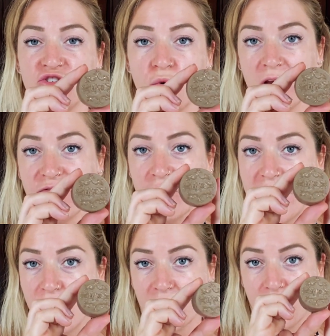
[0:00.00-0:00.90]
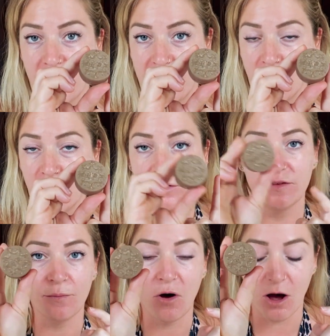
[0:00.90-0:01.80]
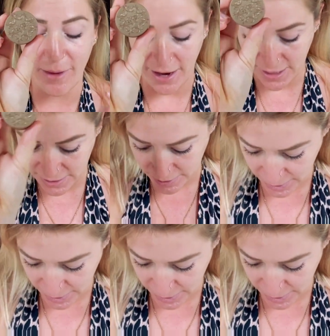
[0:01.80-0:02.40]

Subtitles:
24-hour Brow, it's a pomade,